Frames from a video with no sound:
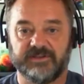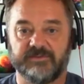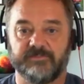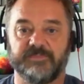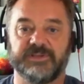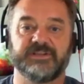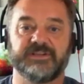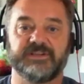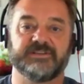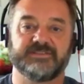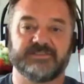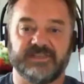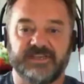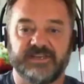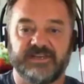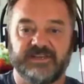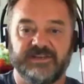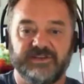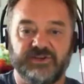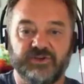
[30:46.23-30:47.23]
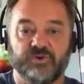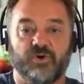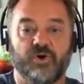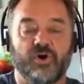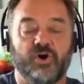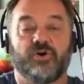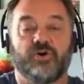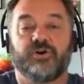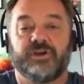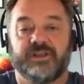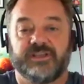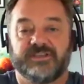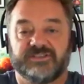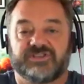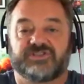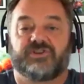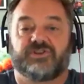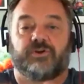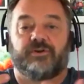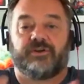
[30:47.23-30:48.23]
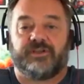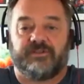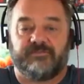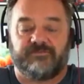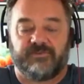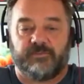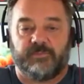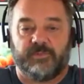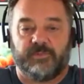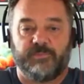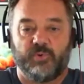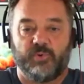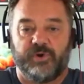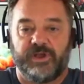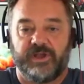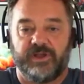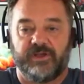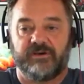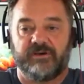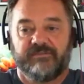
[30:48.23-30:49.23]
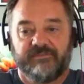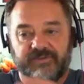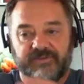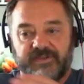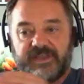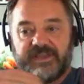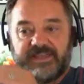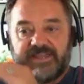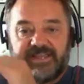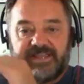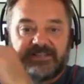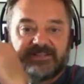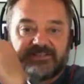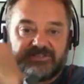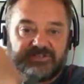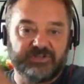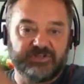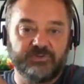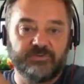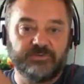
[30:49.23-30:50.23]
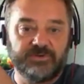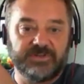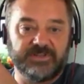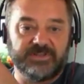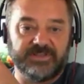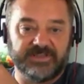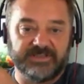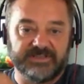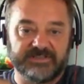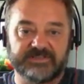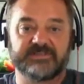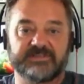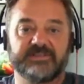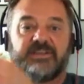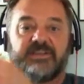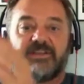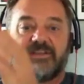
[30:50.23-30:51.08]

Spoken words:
Because then you're already starting from a point of, it's tuned to this.